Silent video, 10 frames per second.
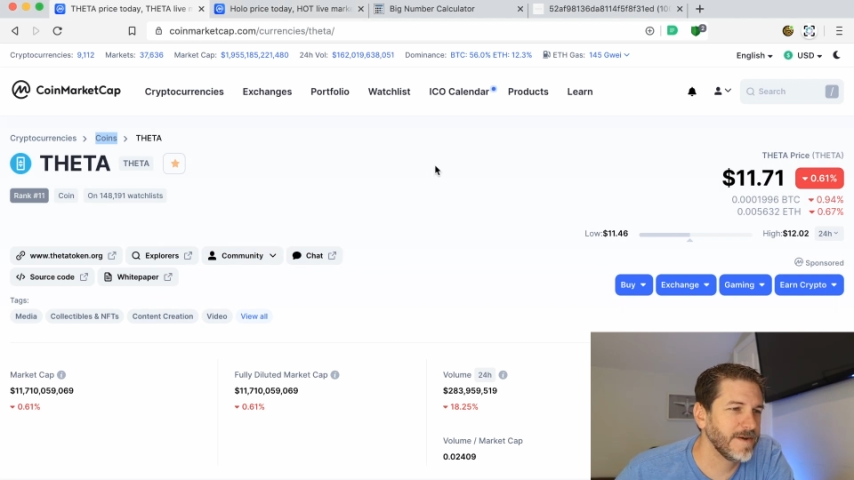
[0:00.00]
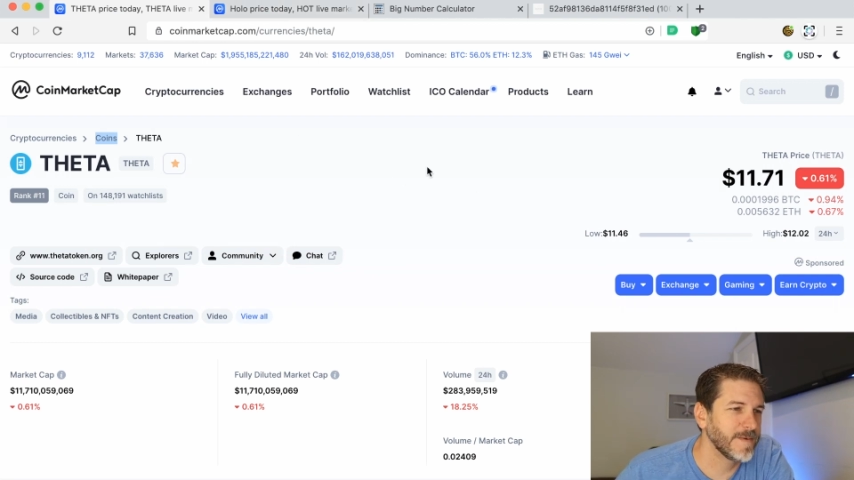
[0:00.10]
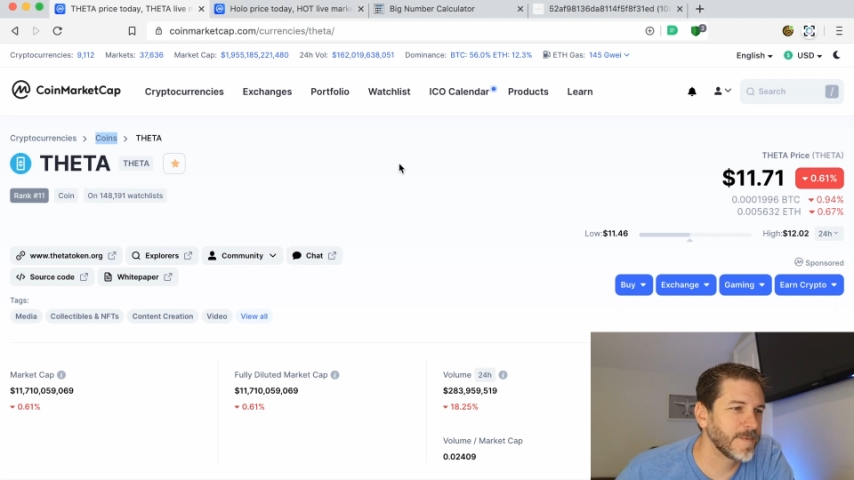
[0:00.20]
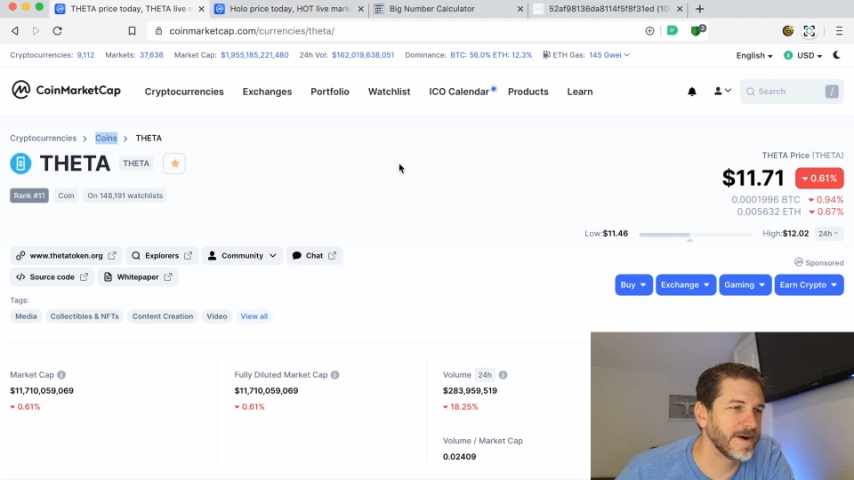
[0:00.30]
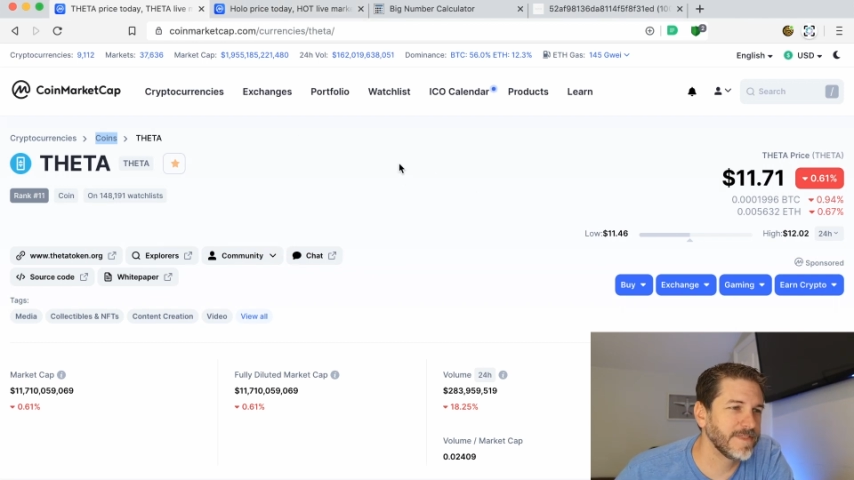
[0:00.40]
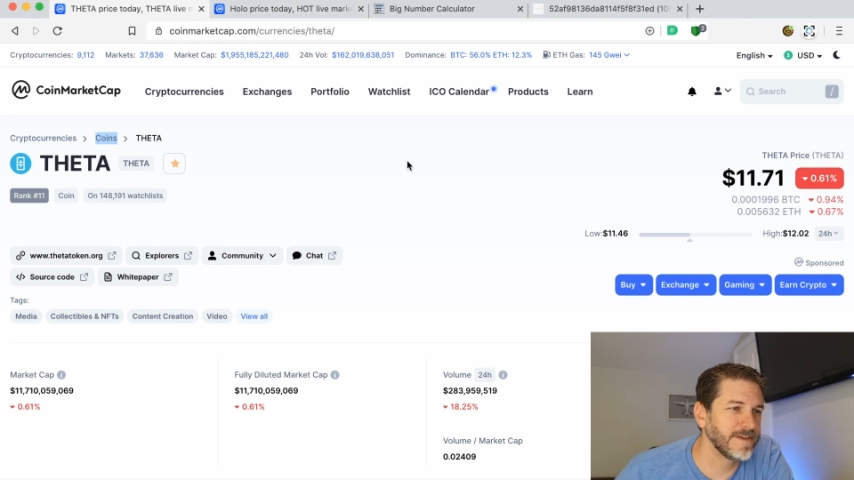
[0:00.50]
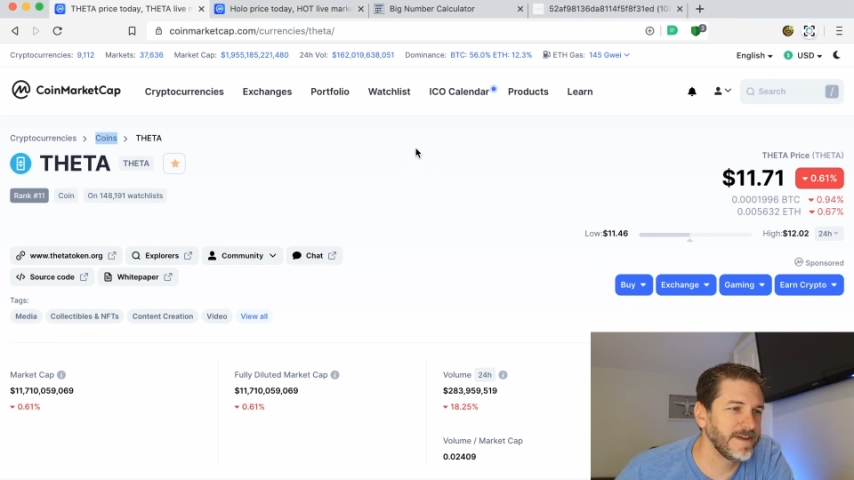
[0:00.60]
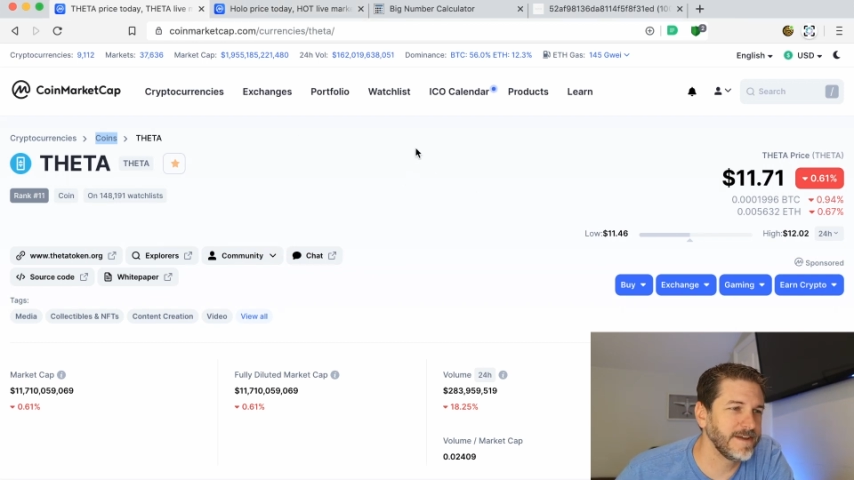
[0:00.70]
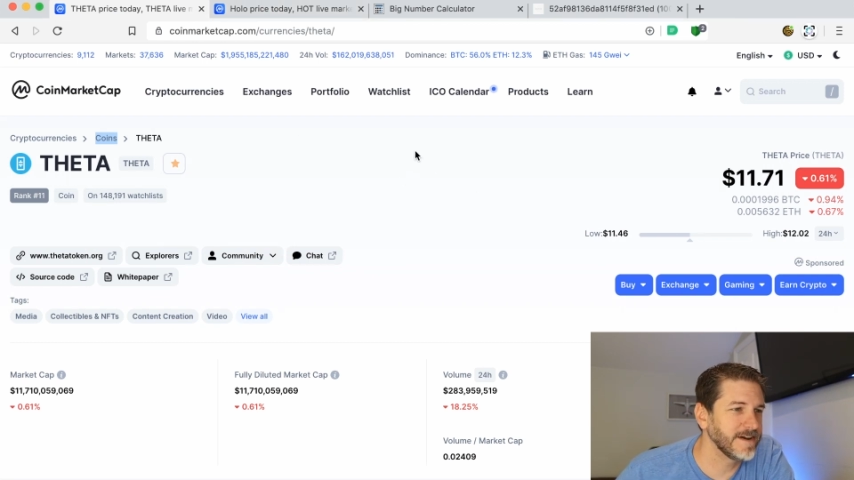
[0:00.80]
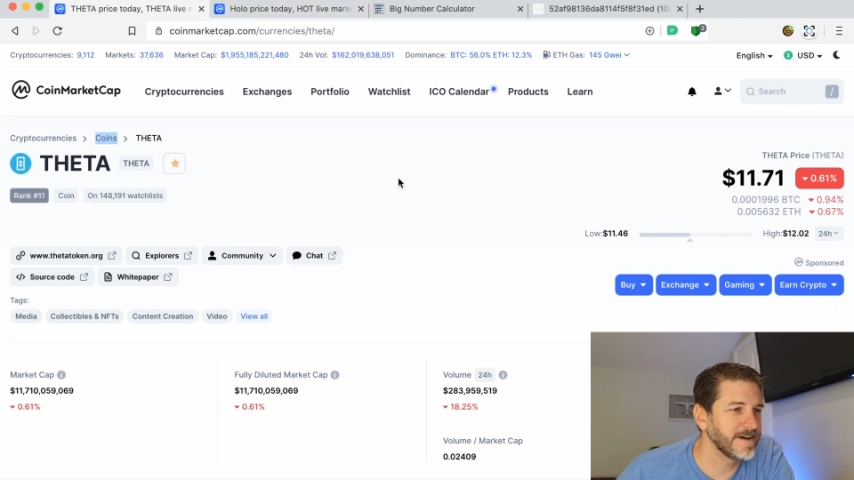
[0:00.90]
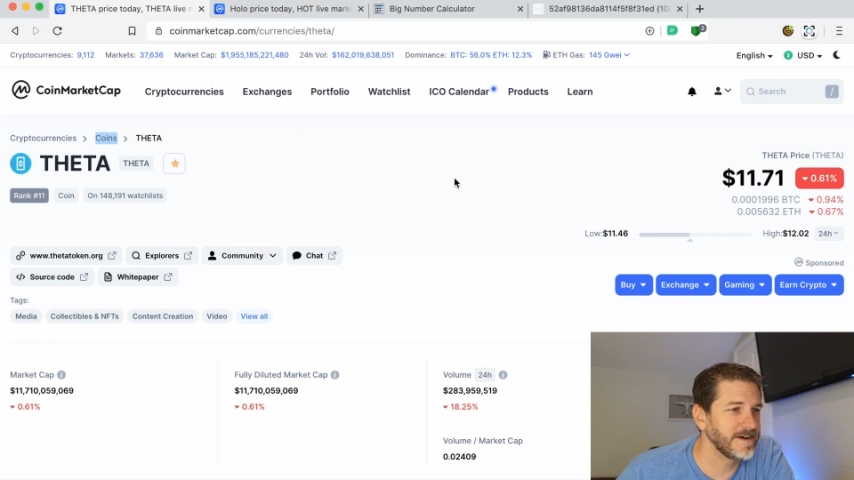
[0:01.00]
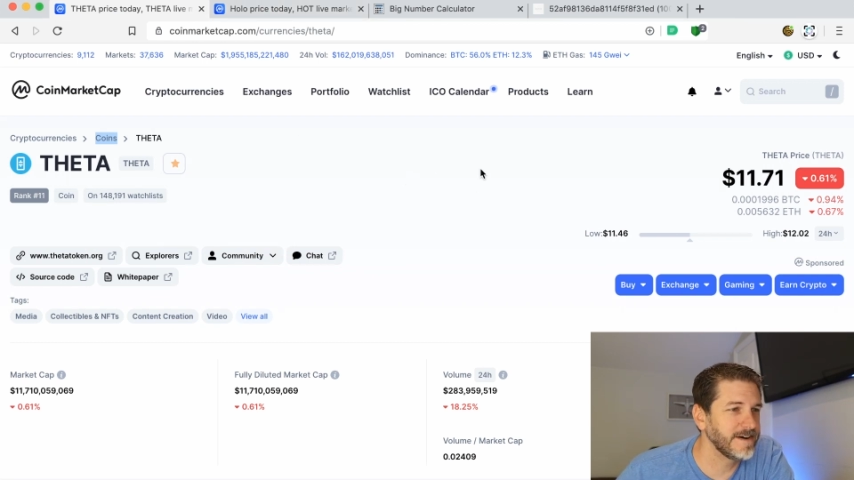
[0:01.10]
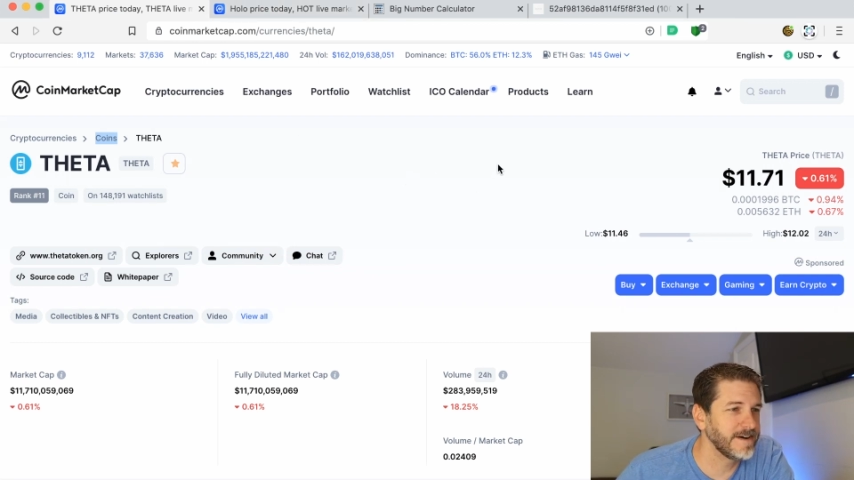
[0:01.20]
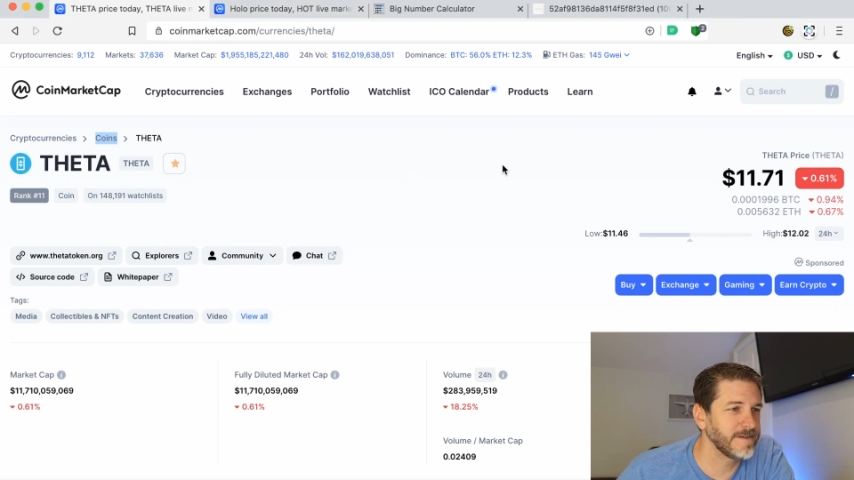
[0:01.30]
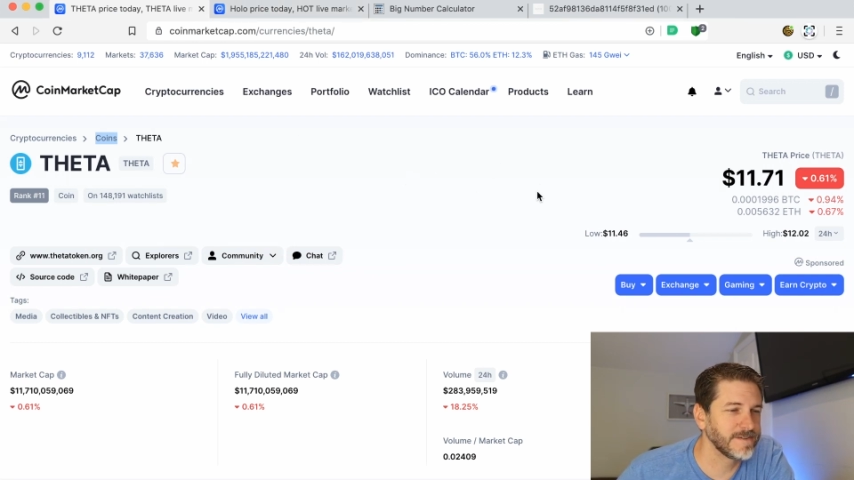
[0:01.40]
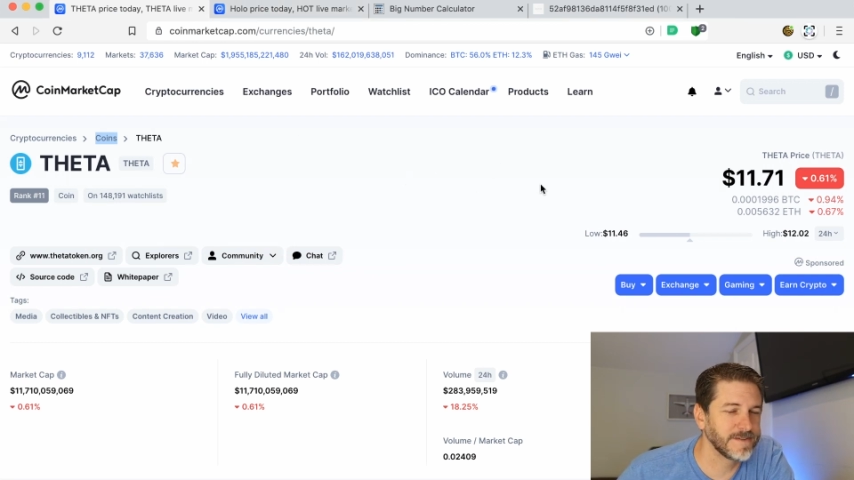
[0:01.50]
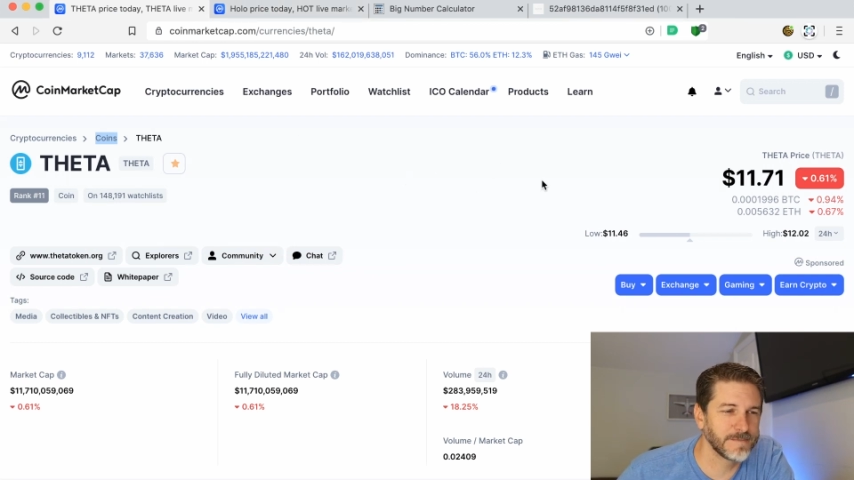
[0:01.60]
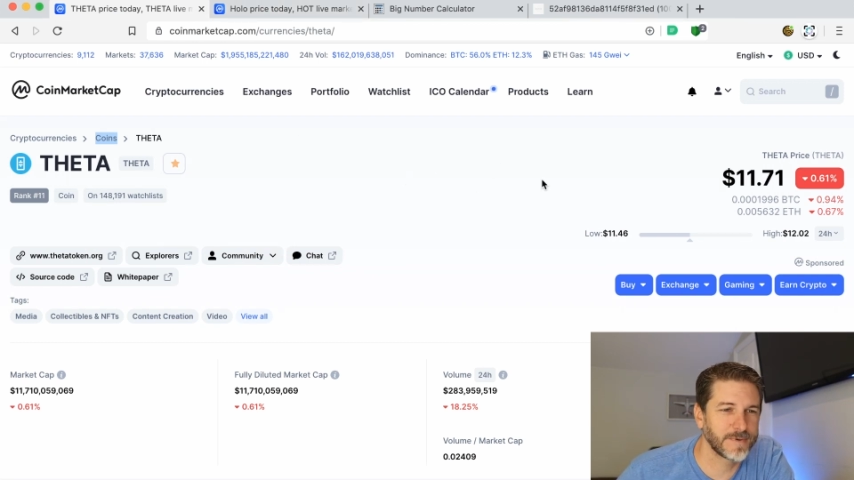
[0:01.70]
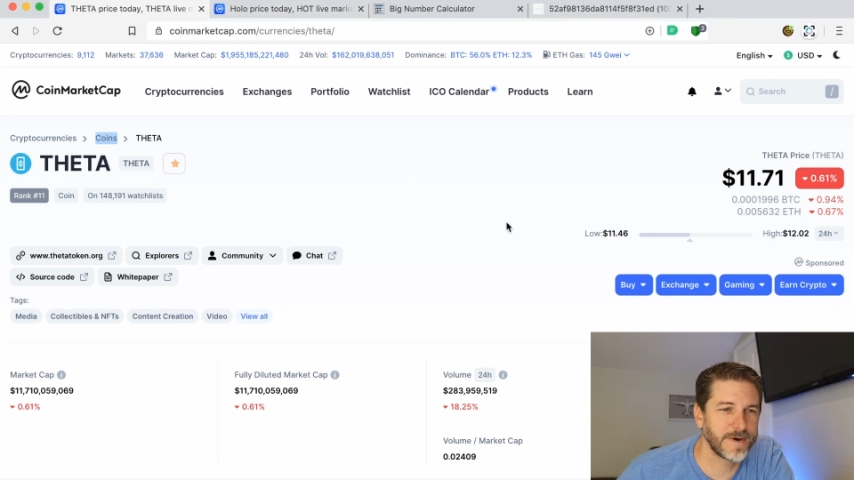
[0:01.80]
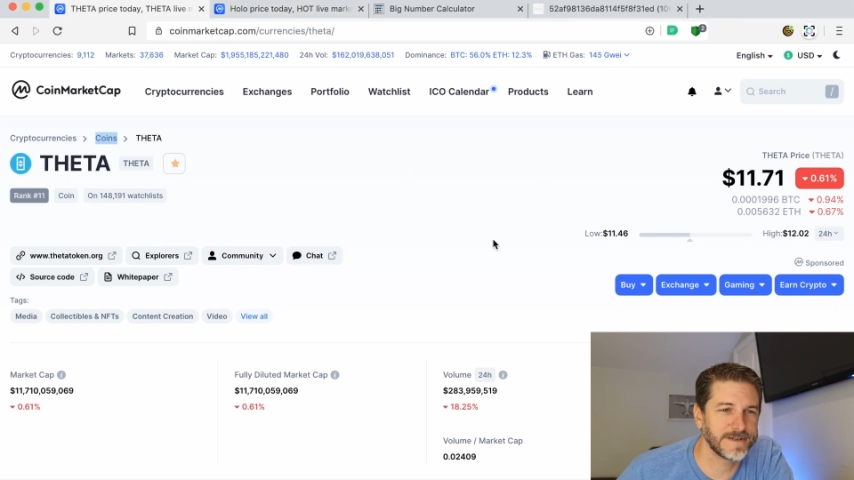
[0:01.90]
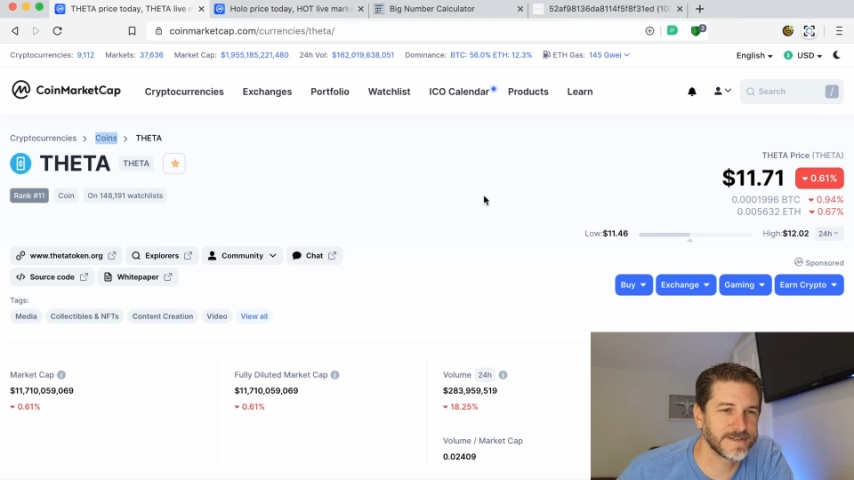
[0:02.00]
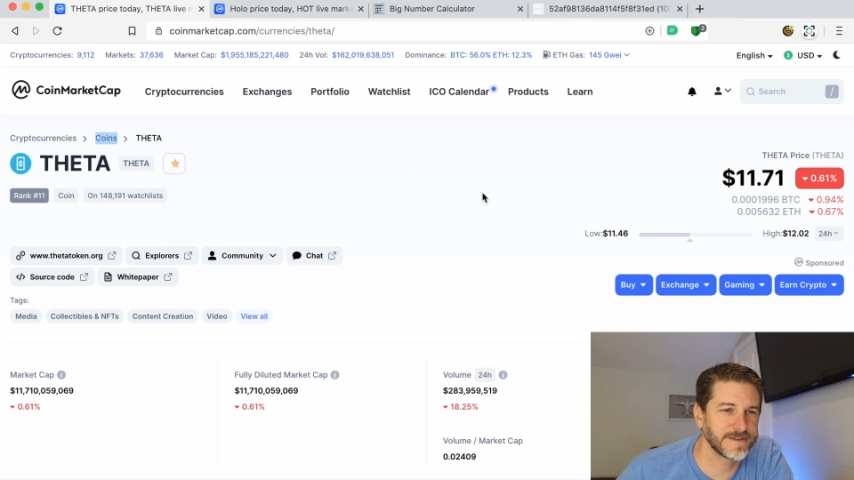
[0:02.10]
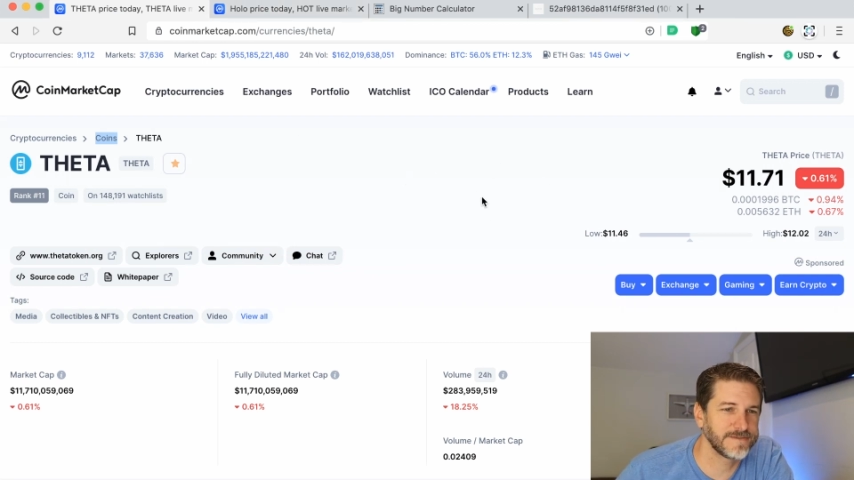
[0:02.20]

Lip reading: what the price